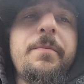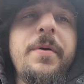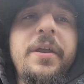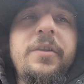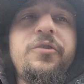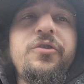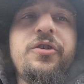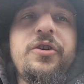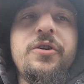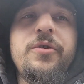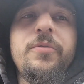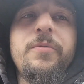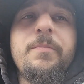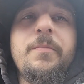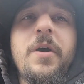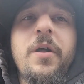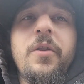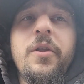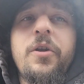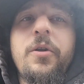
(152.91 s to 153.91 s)
BitChute
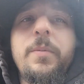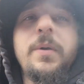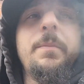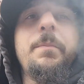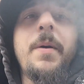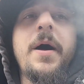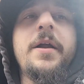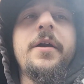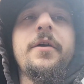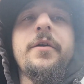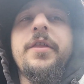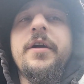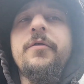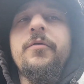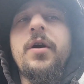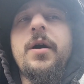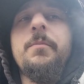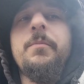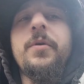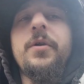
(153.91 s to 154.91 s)
a little bit better than
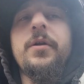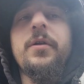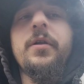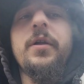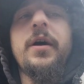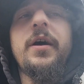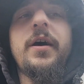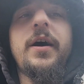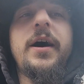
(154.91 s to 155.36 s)
Rumble.